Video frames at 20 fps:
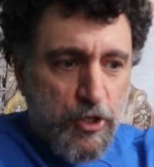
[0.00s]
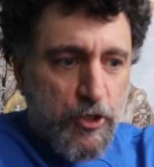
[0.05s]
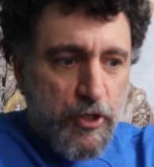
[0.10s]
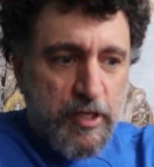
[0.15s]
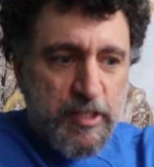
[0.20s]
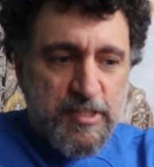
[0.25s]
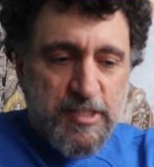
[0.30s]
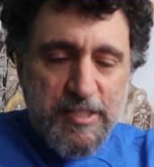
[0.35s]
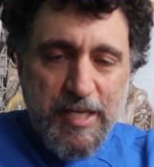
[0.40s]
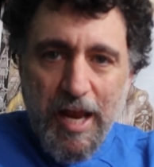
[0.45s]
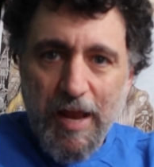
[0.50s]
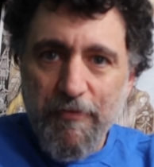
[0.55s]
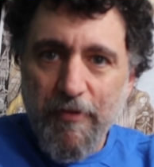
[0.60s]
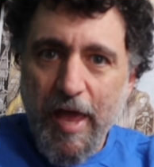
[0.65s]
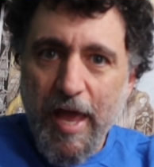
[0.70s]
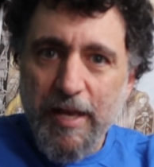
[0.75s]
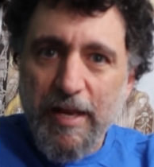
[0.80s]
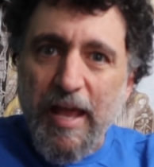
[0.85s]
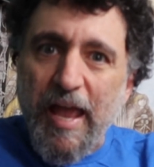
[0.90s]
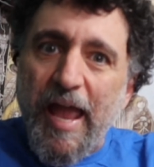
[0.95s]
You can scan
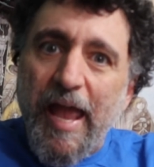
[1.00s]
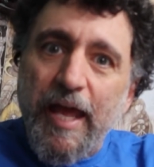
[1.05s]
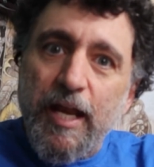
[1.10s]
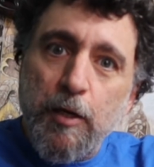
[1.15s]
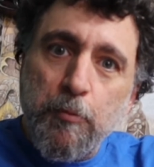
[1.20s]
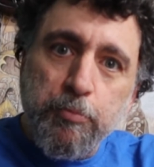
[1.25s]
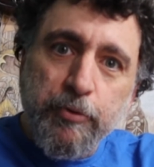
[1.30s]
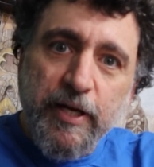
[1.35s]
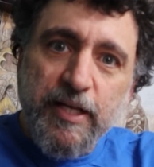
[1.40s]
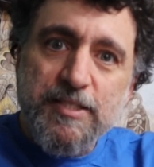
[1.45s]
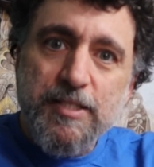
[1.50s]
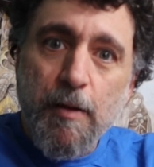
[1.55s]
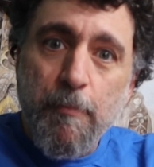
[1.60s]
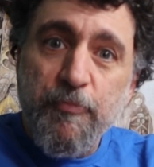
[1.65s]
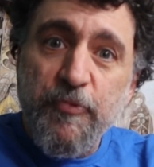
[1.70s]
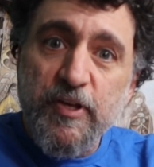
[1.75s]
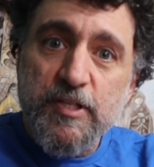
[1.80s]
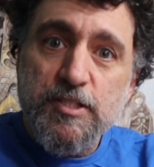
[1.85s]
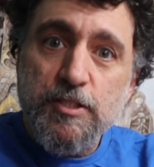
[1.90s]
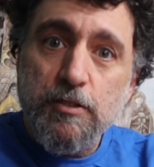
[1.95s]
that, and it brings
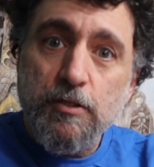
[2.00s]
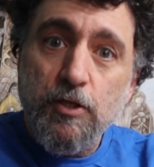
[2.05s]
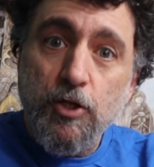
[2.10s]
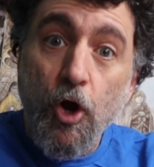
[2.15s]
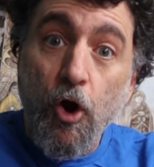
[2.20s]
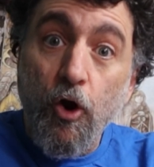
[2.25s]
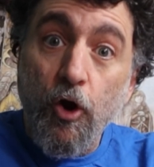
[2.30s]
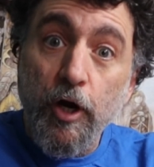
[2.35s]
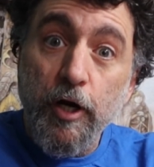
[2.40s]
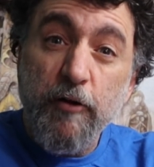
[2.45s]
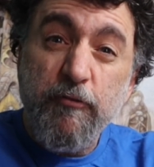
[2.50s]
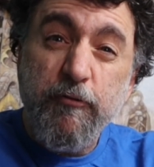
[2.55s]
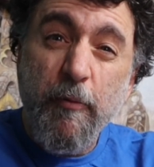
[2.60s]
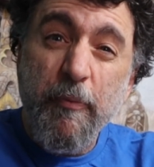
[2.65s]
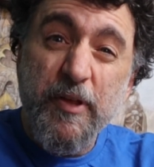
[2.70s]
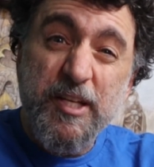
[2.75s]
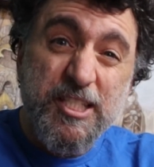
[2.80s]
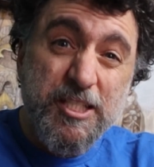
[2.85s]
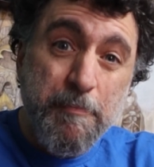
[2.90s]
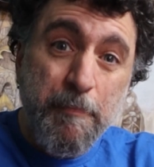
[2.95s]
up this card
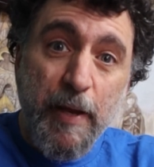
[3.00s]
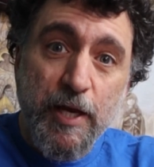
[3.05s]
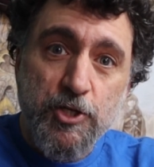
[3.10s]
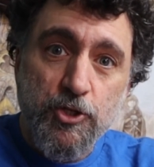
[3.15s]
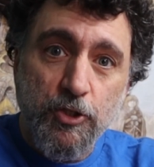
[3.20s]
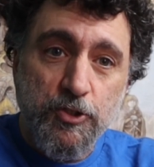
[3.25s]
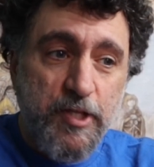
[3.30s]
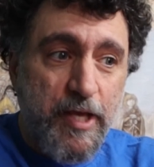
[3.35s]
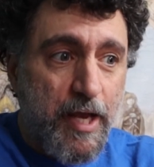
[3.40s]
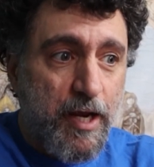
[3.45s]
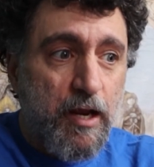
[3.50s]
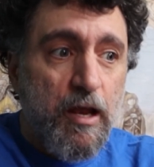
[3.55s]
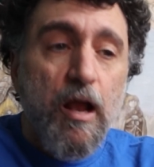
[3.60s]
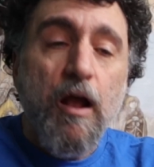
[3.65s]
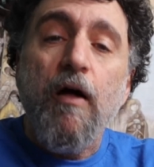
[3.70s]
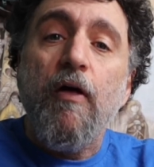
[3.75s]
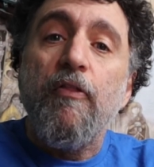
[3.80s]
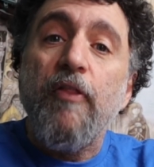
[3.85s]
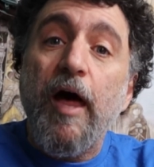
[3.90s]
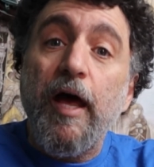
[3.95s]
from this special deck
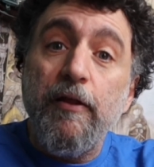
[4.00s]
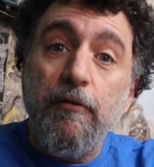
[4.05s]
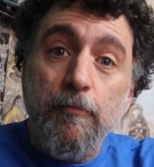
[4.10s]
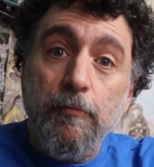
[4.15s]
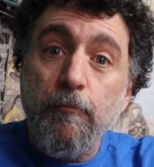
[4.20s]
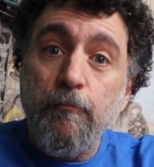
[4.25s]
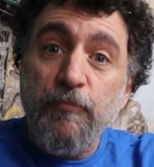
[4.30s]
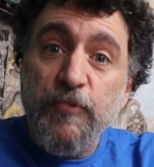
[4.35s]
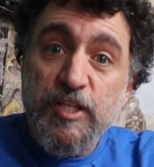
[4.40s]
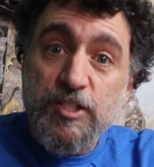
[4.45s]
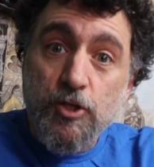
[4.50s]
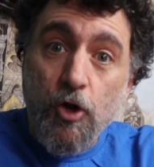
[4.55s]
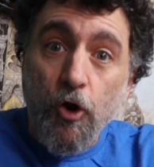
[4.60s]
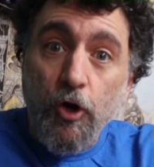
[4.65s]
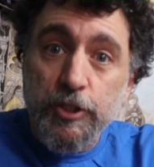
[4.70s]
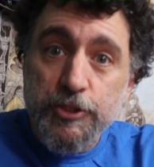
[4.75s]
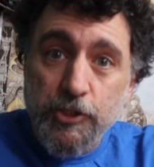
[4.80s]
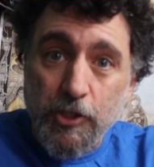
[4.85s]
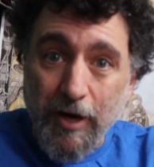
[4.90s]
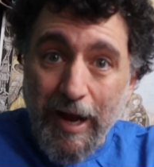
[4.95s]
that these
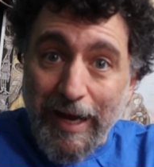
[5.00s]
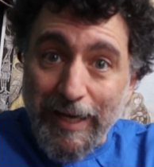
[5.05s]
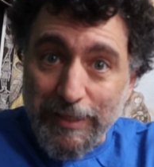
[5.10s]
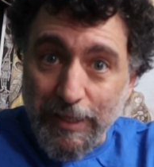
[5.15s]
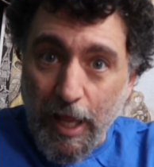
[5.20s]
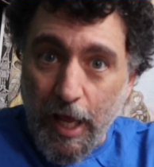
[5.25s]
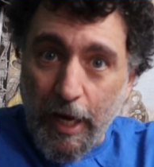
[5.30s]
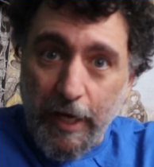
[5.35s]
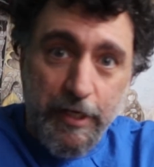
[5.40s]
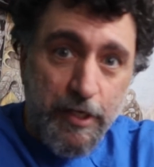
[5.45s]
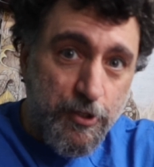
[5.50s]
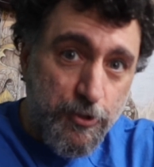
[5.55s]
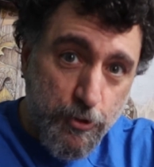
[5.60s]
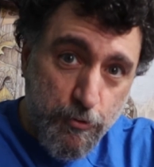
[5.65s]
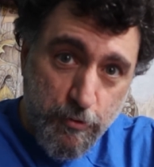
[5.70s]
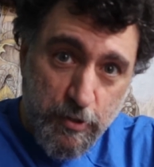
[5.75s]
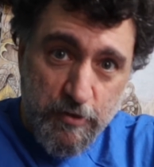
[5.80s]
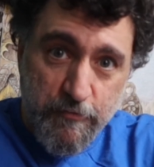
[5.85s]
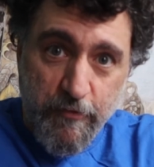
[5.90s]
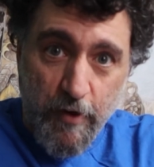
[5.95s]
cards are online and
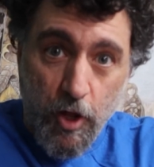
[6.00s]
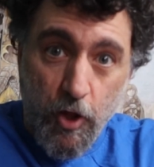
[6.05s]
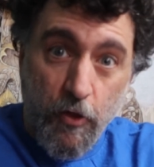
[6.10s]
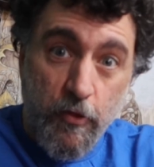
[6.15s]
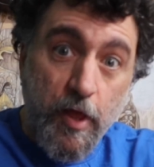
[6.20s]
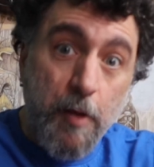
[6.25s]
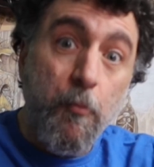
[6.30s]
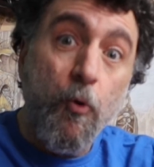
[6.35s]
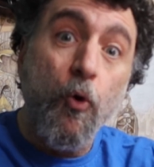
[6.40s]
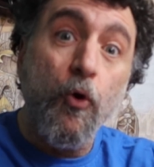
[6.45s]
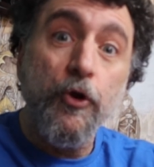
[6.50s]
you can follow them.